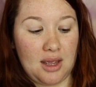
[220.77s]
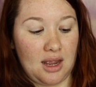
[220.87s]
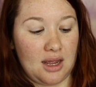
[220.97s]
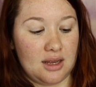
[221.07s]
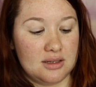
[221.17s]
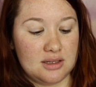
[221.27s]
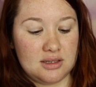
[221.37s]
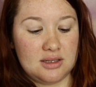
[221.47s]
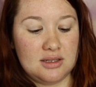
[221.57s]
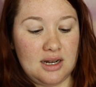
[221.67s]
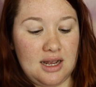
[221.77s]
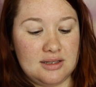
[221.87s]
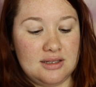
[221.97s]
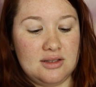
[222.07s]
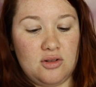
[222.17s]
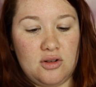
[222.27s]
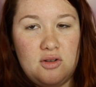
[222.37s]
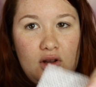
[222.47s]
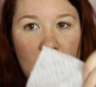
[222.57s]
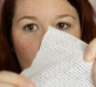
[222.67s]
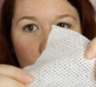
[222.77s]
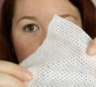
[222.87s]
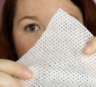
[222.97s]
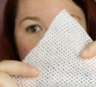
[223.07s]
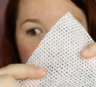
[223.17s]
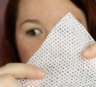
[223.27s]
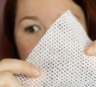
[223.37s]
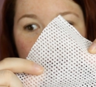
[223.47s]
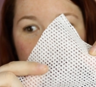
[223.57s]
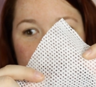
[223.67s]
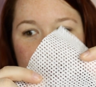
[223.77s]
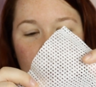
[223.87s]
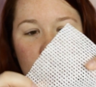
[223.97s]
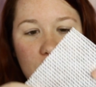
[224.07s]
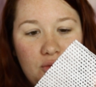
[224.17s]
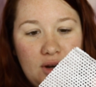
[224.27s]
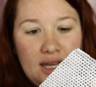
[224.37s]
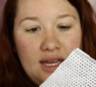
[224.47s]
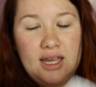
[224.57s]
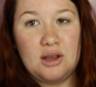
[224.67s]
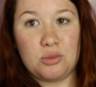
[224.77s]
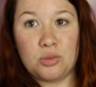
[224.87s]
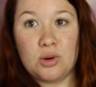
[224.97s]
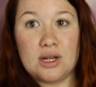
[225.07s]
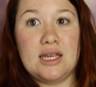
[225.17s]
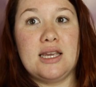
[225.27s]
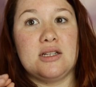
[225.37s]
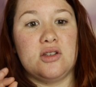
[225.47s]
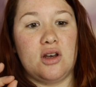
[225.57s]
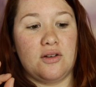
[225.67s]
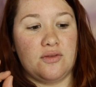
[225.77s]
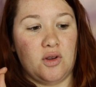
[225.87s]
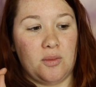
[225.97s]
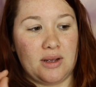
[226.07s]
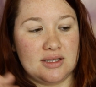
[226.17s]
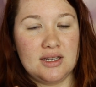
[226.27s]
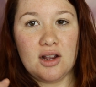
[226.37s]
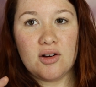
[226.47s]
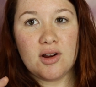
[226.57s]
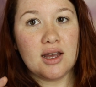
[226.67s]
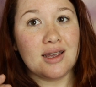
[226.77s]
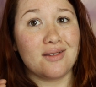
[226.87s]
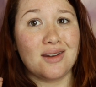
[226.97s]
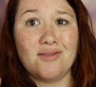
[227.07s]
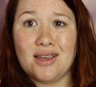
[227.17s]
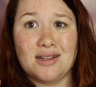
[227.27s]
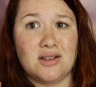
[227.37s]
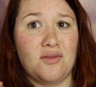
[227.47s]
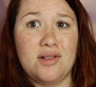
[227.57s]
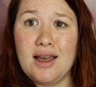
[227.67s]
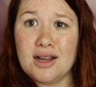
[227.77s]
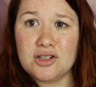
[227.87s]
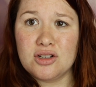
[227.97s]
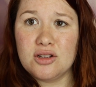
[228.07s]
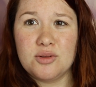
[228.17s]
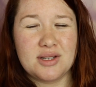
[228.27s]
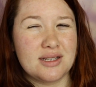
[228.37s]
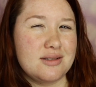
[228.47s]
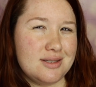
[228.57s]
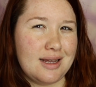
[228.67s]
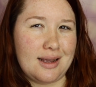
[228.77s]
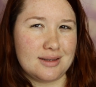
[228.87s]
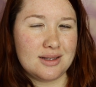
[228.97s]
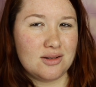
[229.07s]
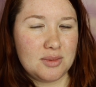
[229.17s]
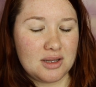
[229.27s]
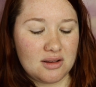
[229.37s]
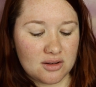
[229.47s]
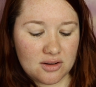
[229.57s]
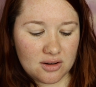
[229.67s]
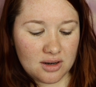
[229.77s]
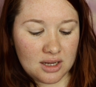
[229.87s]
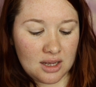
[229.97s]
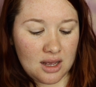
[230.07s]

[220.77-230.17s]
And since it has these little holes and it's a little gritty, it really gets off your mascara. It even gets off lash glue. It just takes a little bit longer.